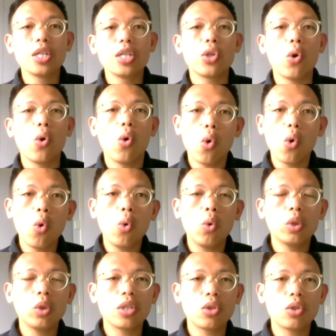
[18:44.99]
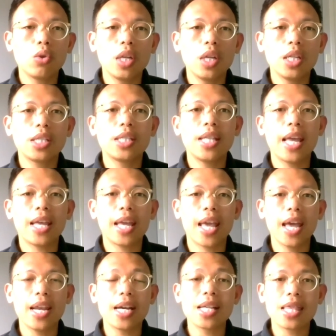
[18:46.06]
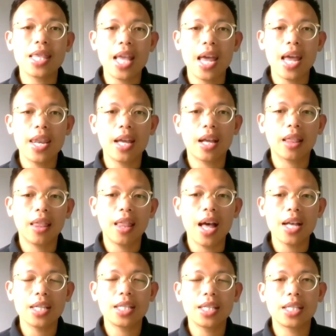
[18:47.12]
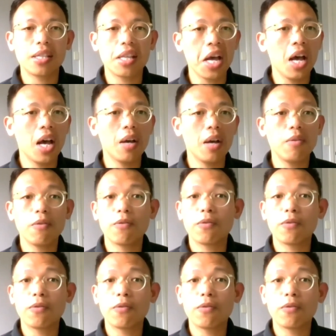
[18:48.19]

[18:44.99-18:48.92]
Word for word: so all the students, they can attend the class uh,